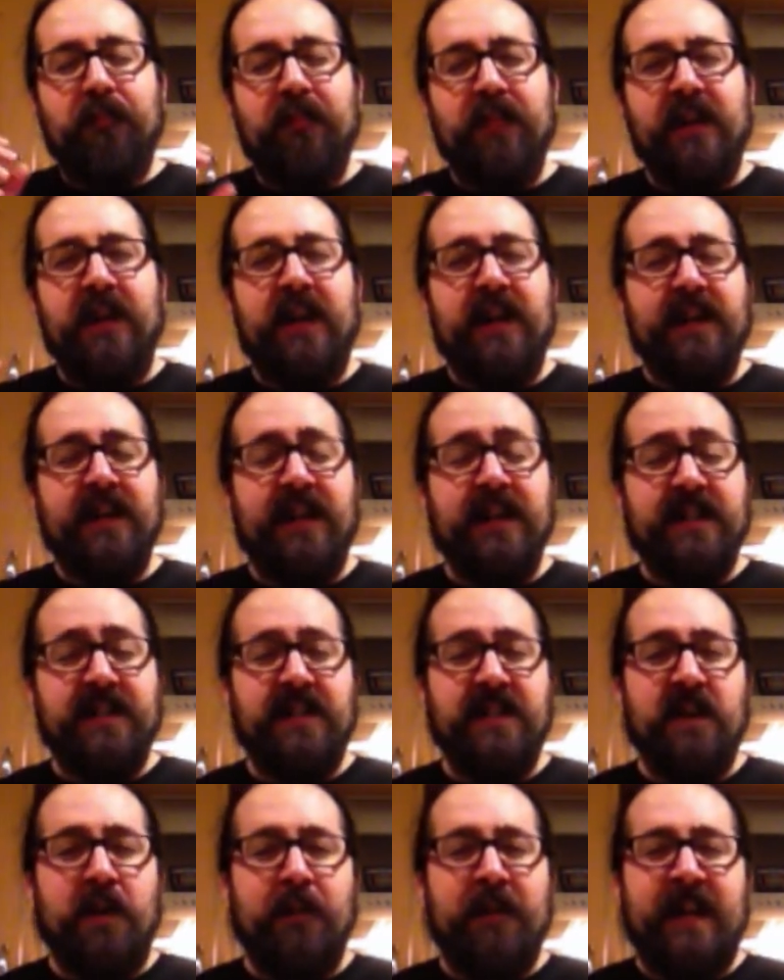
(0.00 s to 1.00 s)
I'd like to
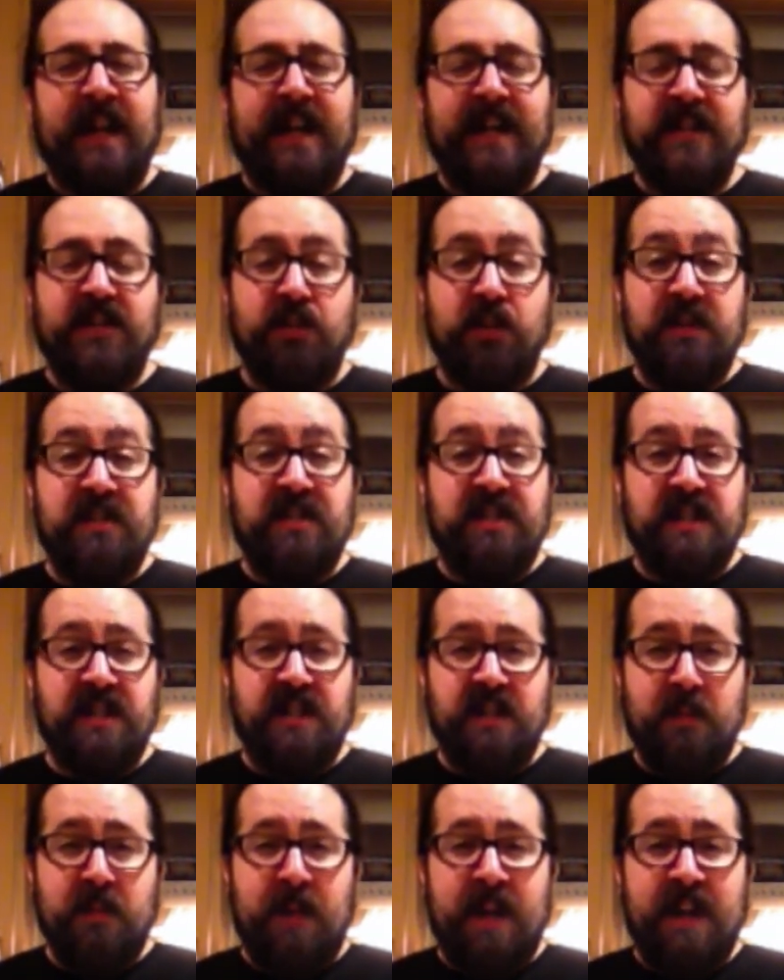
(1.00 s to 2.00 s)
nominate Twisted
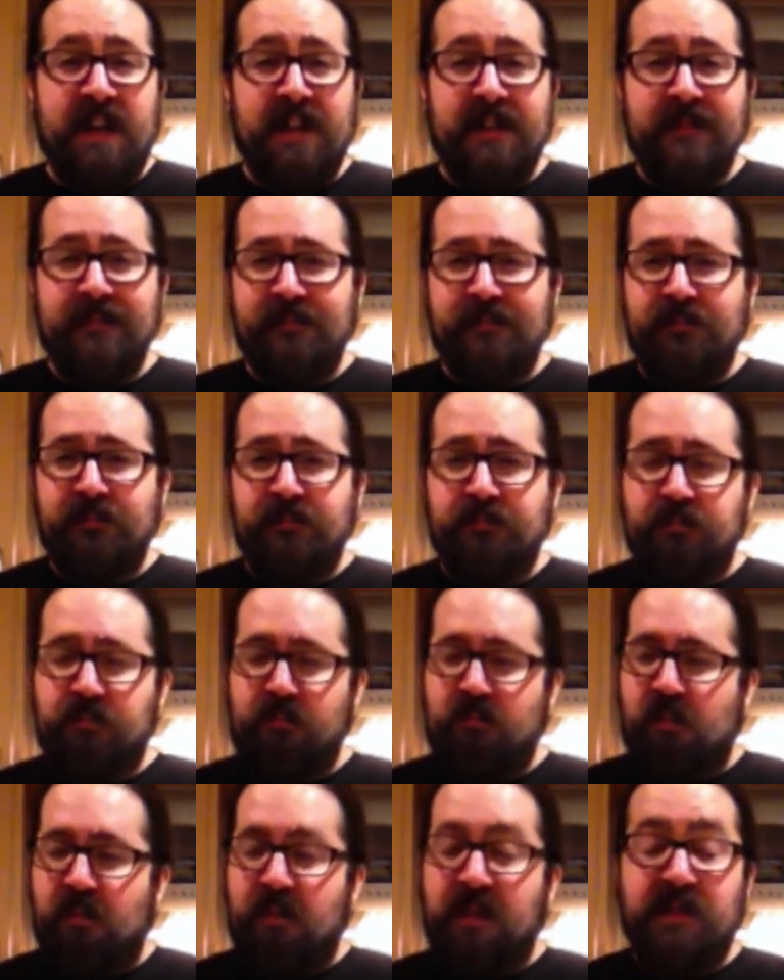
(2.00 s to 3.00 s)
and Omega
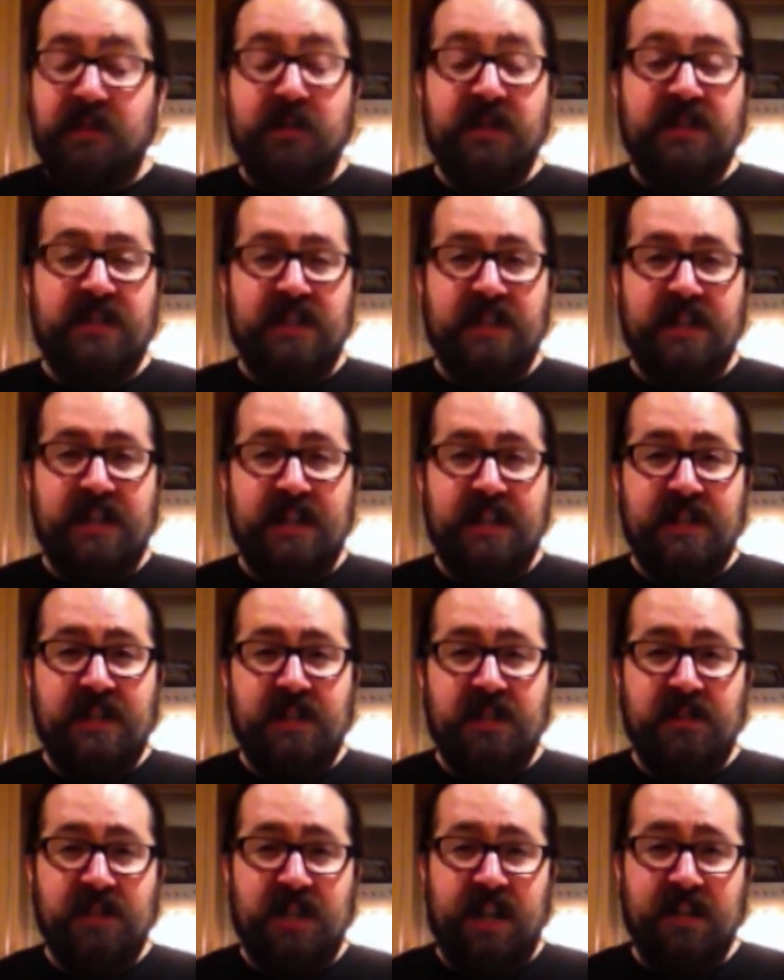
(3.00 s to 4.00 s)
from the Twisted Needs
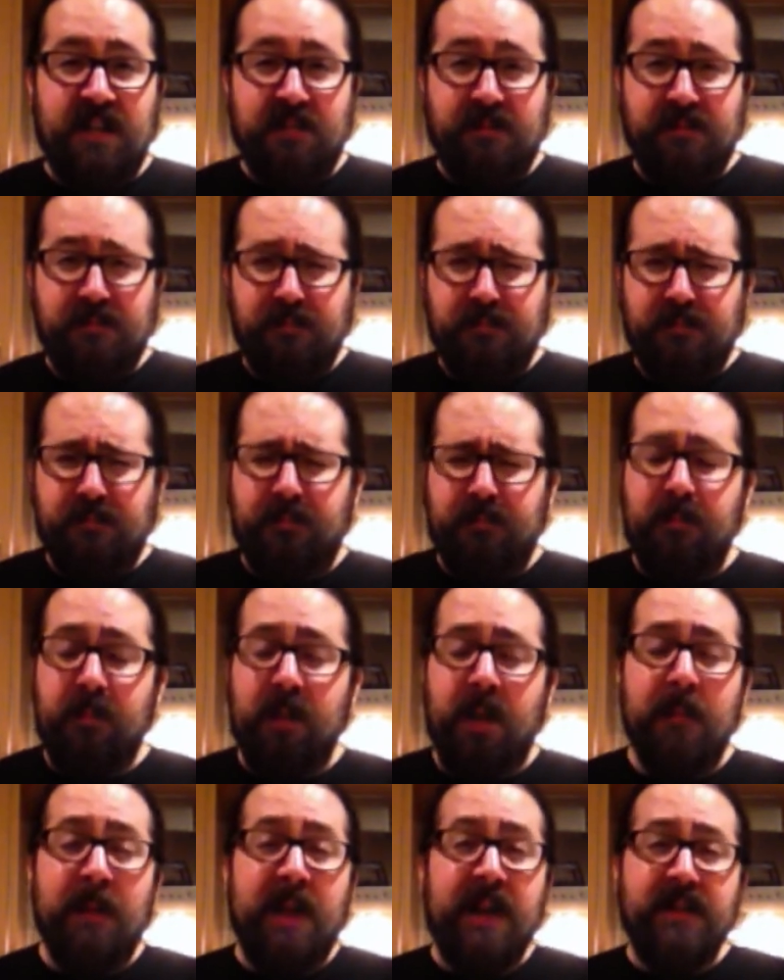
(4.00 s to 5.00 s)
You channel.
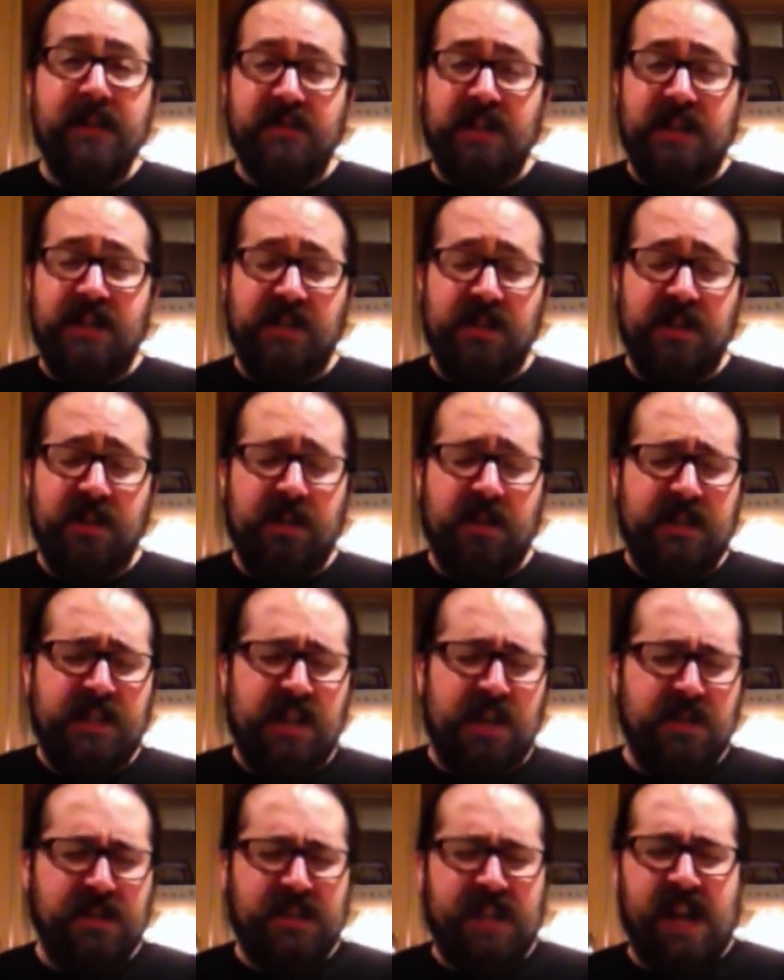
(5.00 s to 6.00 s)
Omega's actually got his
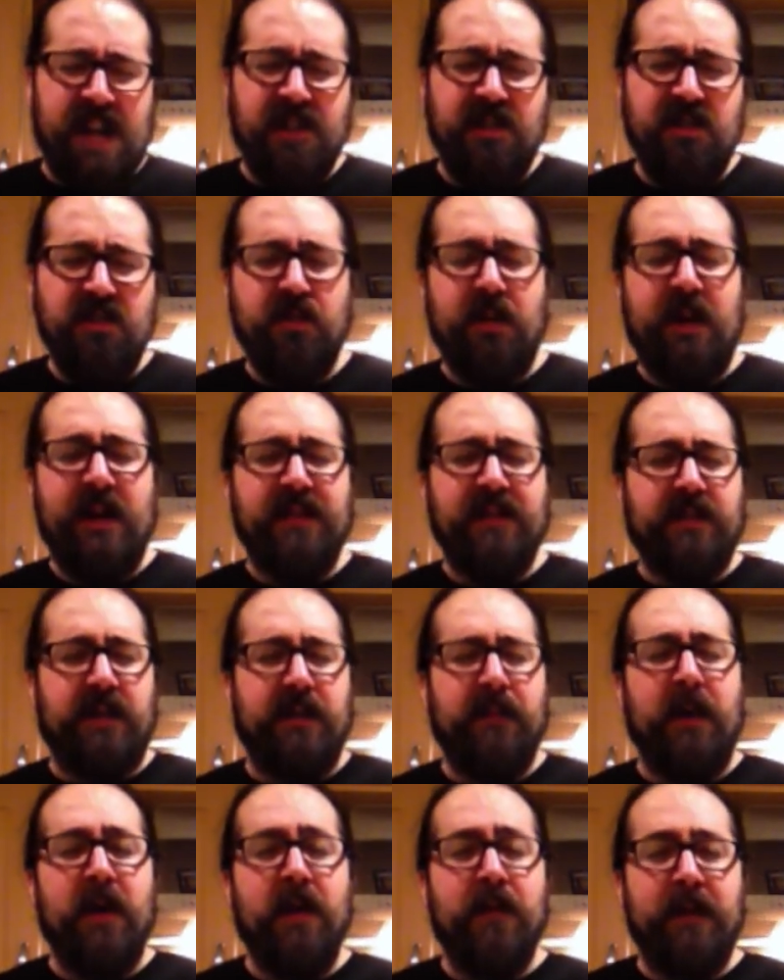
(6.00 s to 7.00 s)
own channel as well, so
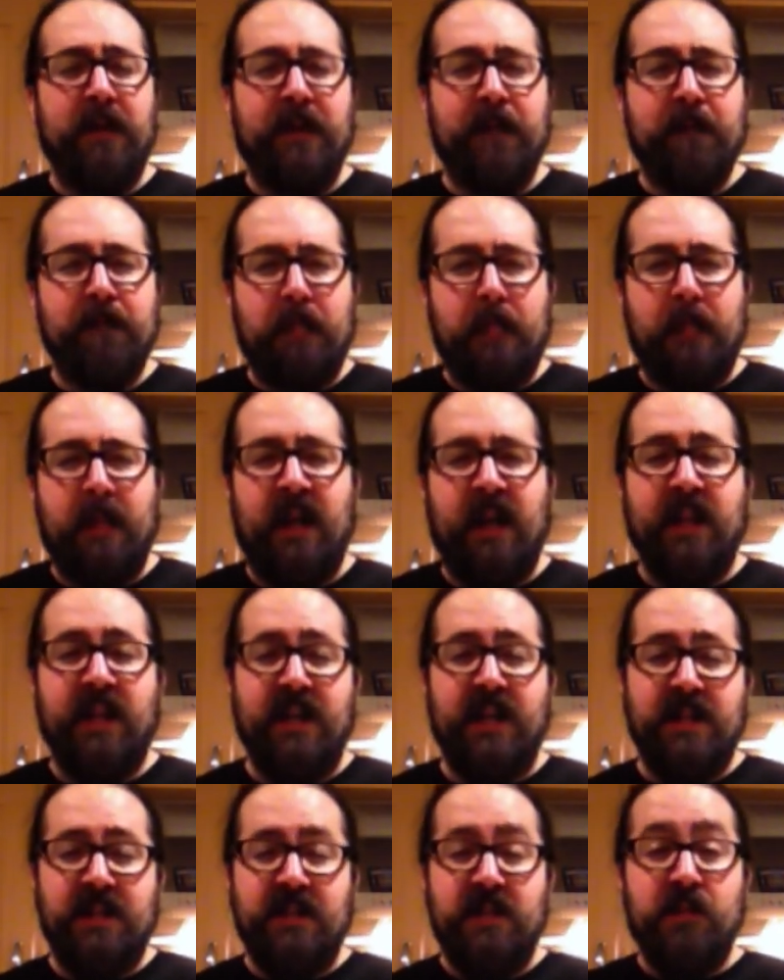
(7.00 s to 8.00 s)
I'm hoping he'll
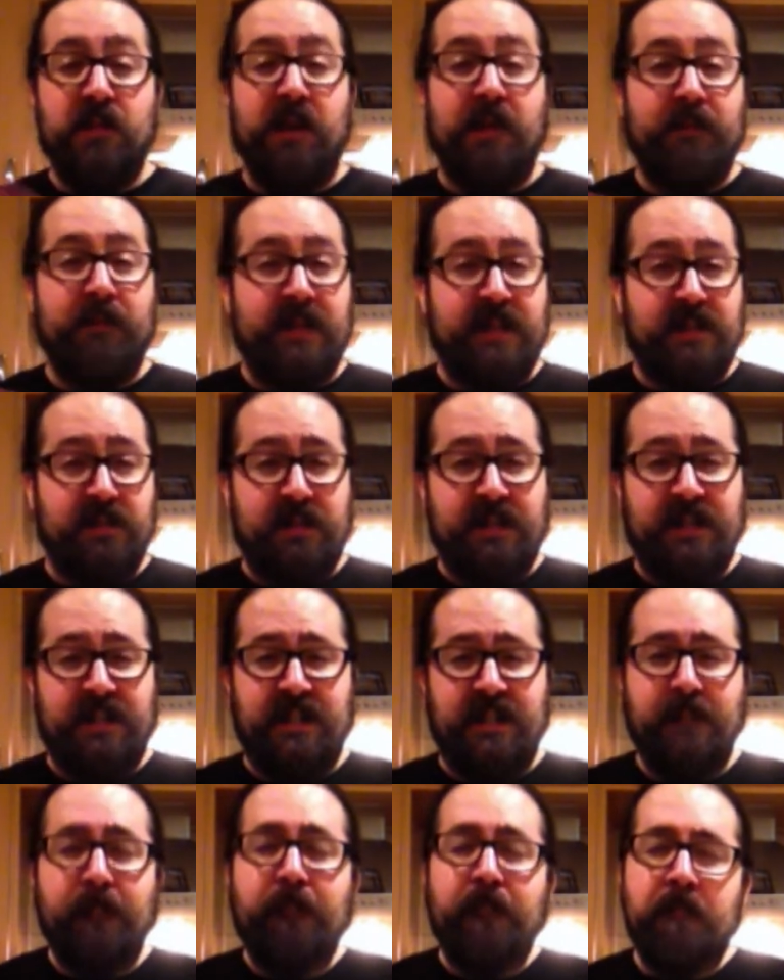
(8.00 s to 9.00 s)
either do one with
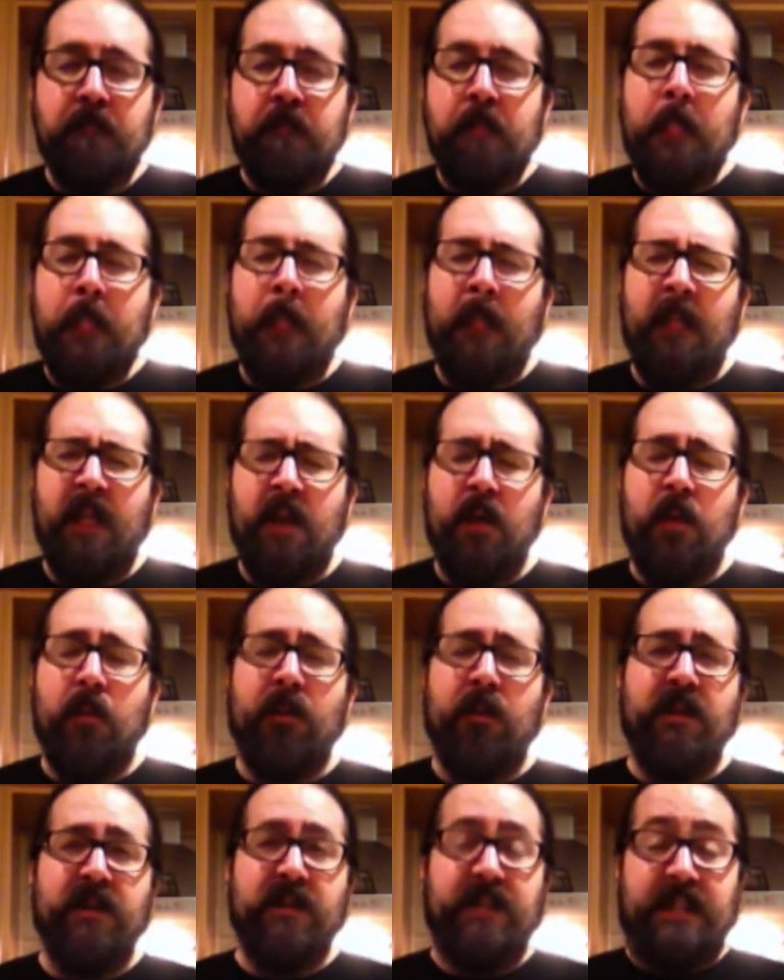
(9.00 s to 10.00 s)
Twisted or
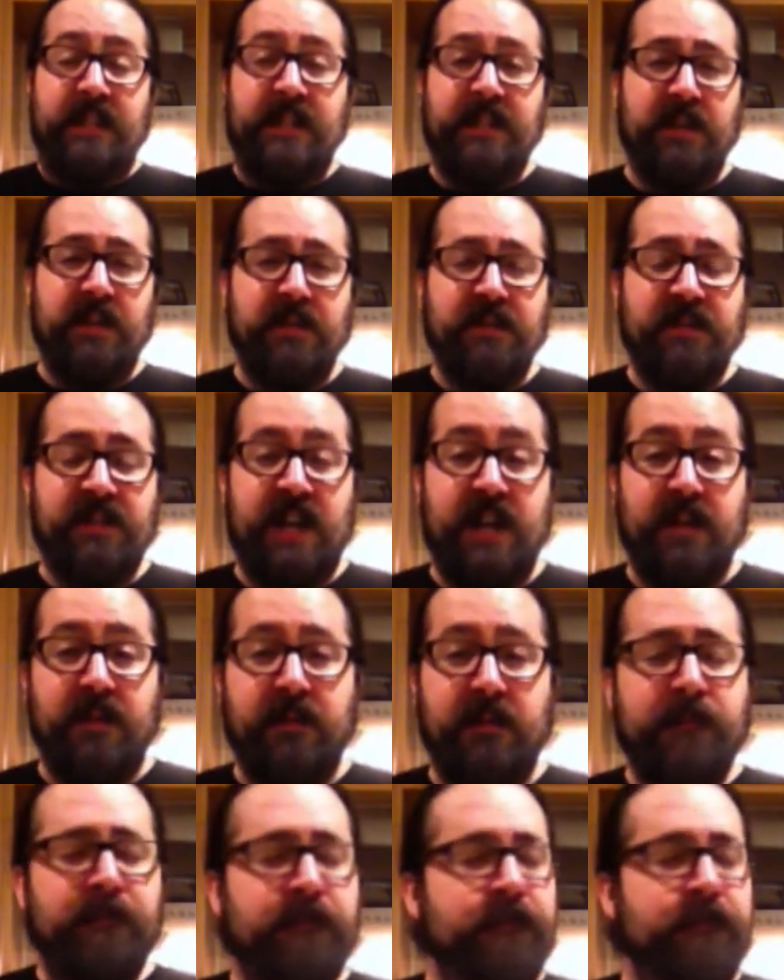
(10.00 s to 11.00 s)
one on his own channel.